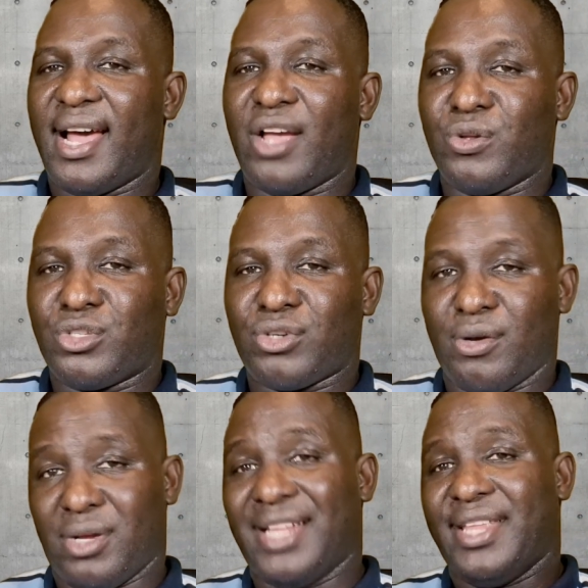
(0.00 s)
and you
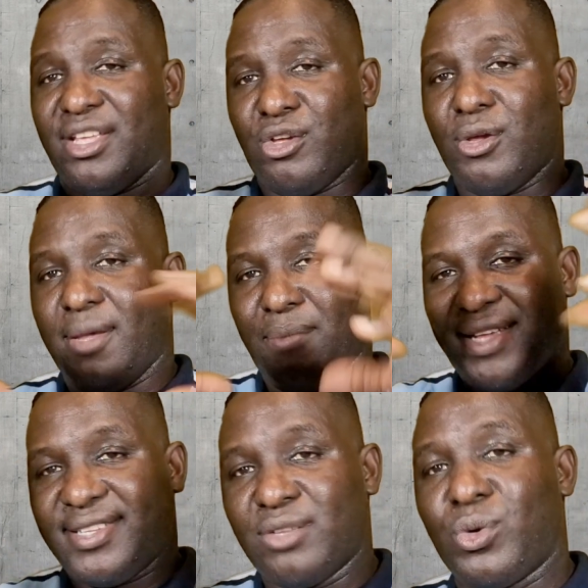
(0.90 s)
and then you
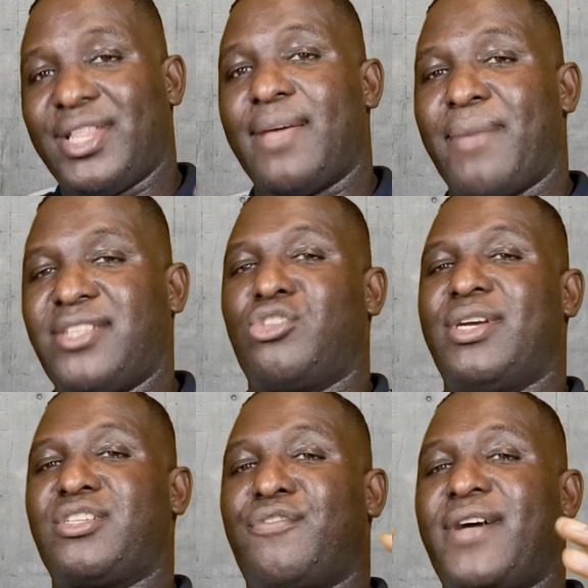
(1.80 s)
immerse it with the matrix,